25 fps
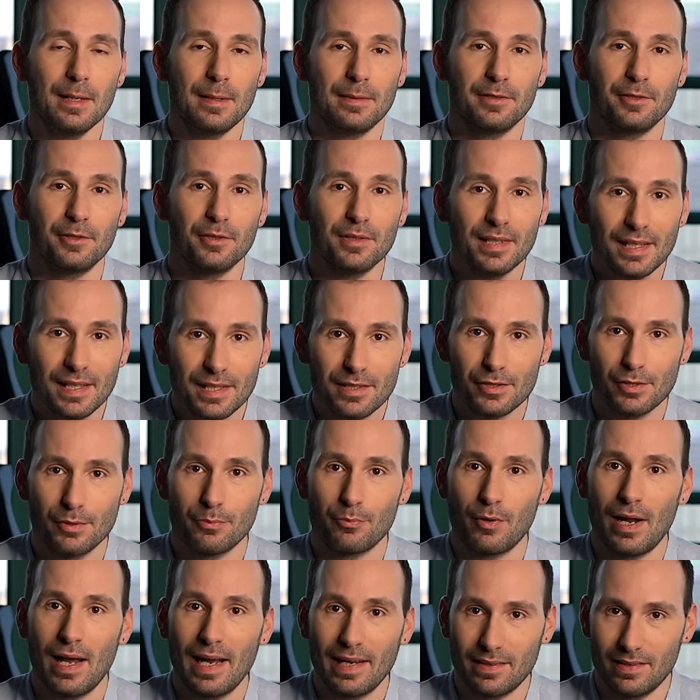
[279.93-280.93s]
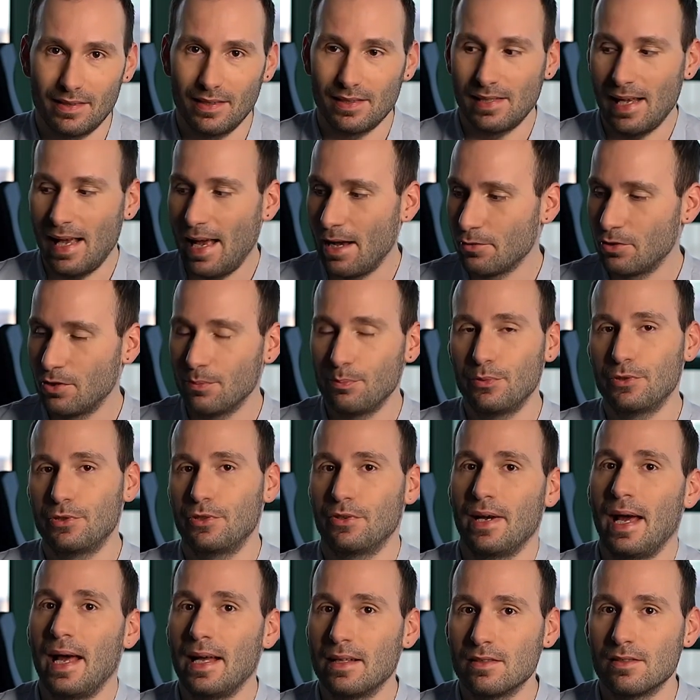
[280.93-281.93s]
You need to practice how to put
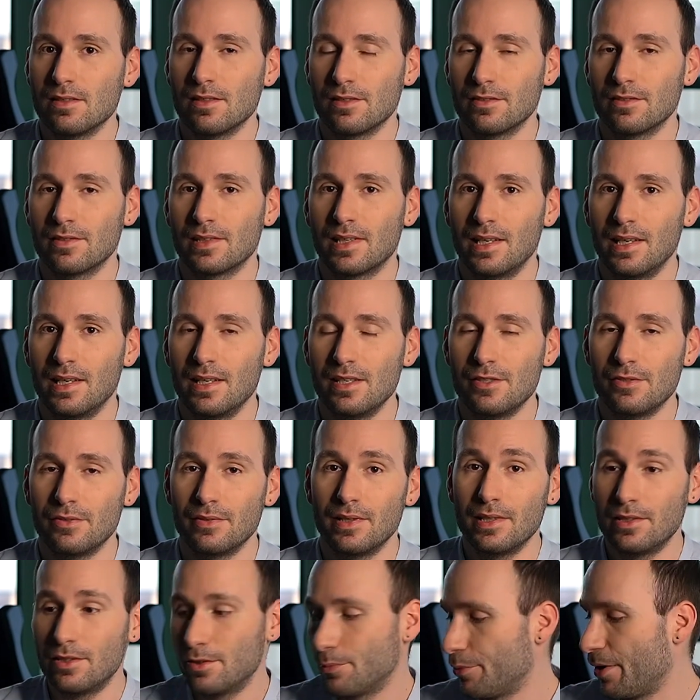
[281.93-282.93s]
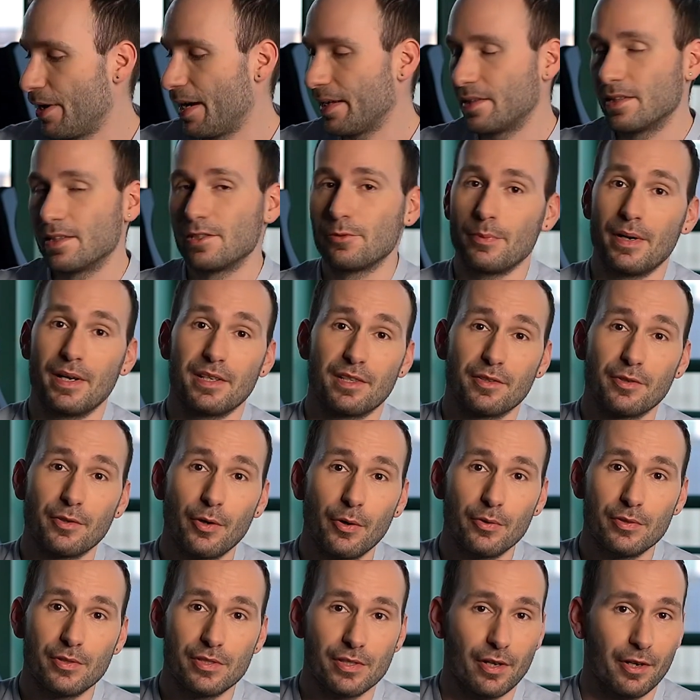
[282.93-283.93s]
your hands on the keys. You need to practice where the
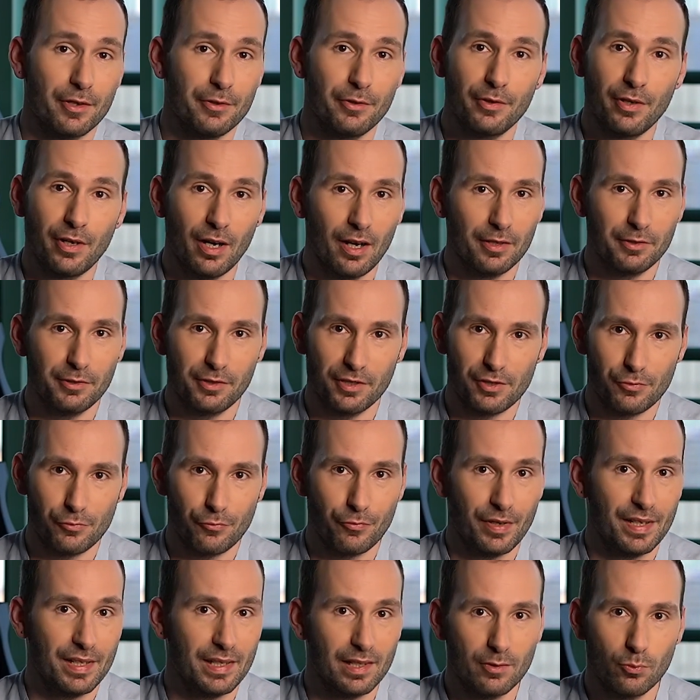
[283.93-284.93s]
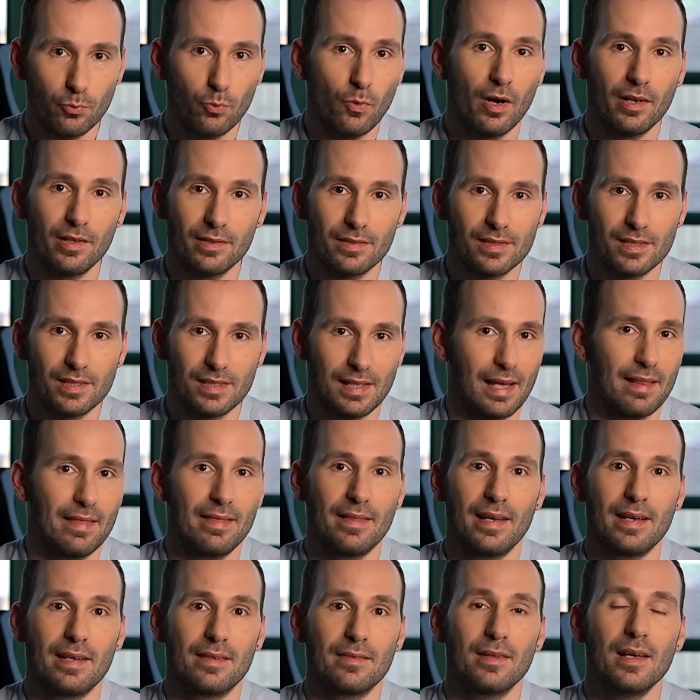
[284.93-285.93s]
notes are. You can't just read it once and
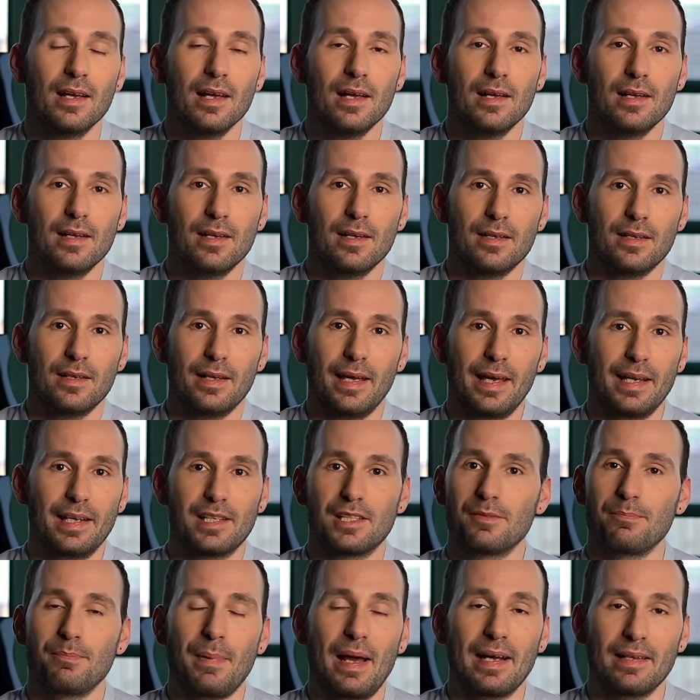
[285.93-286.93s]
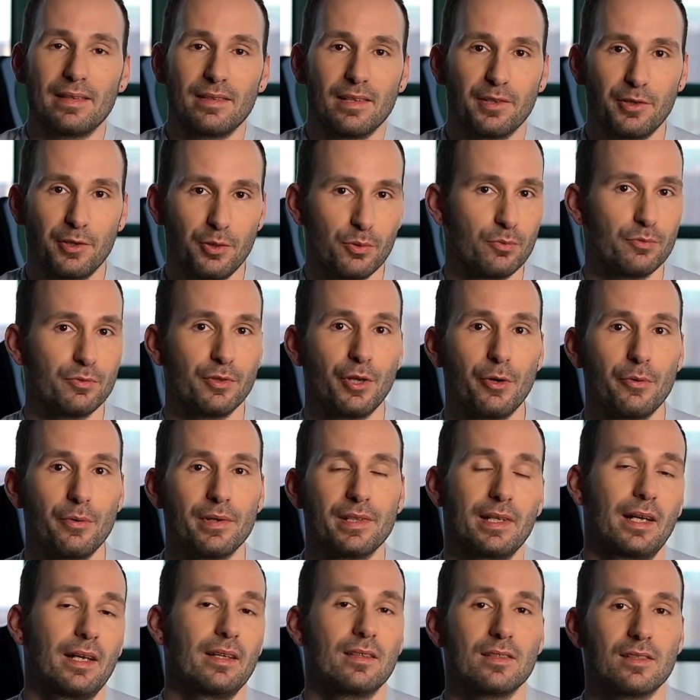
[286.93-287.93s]
then expect that you'll know
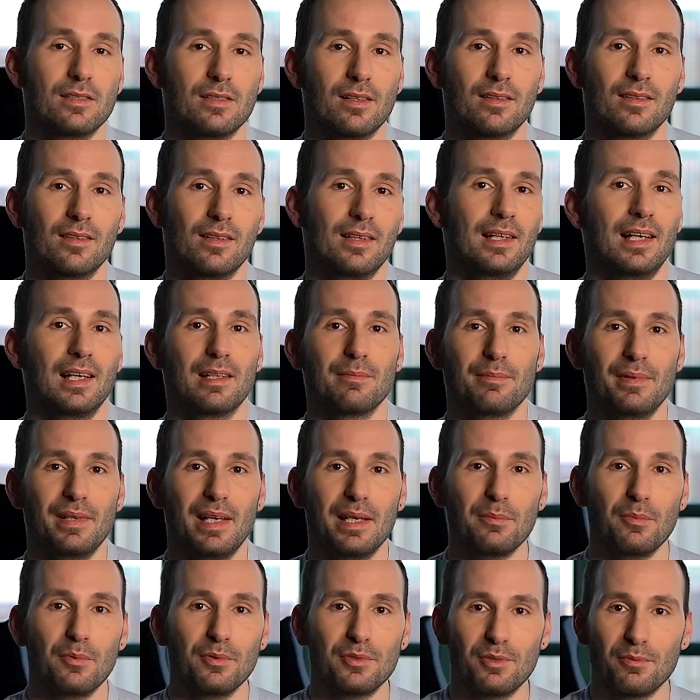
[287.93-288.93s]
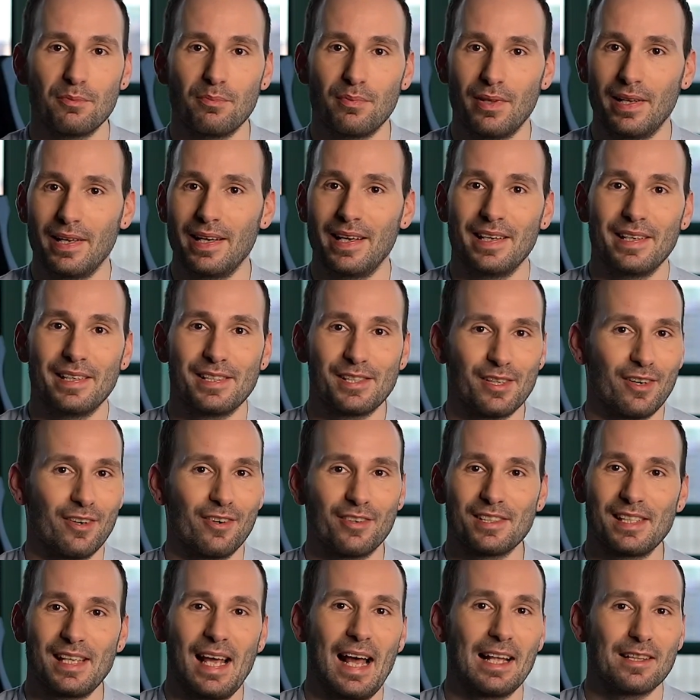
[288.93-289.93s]
it instantly and be able to play
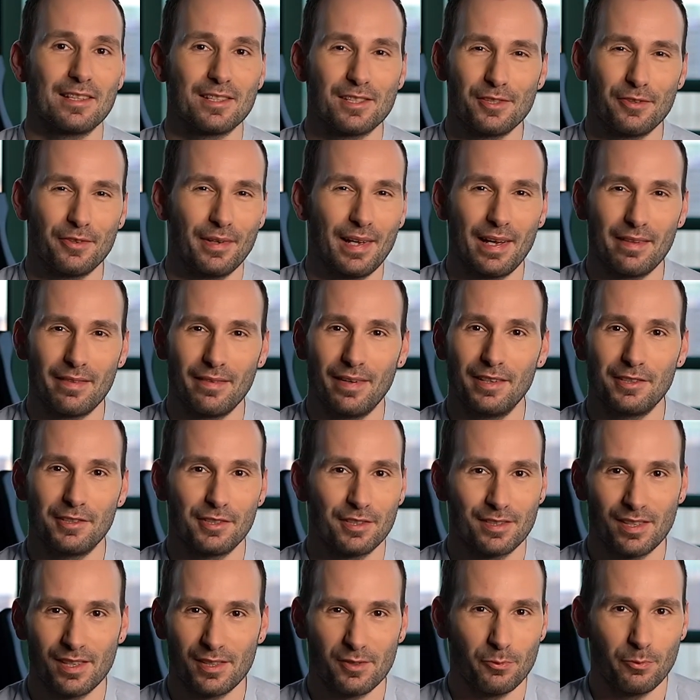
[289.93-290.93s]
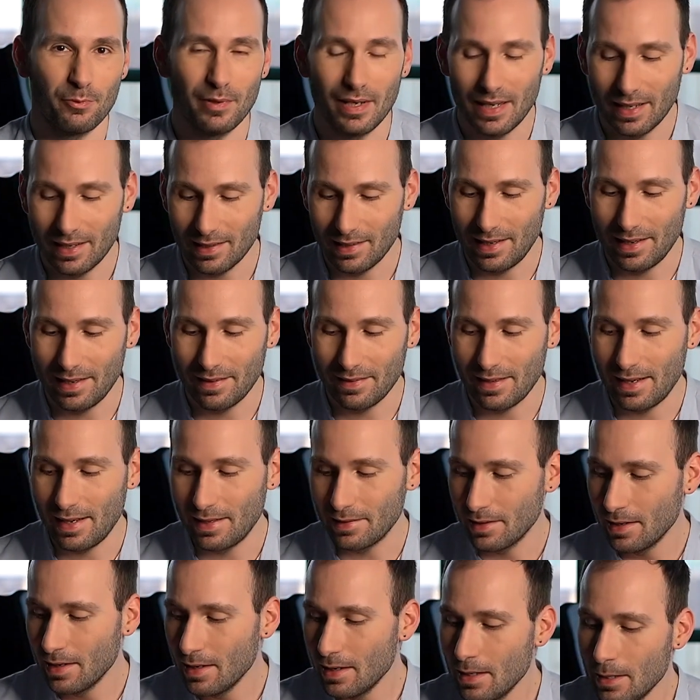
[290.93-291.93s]
songs hands together. It just doesn't work like that.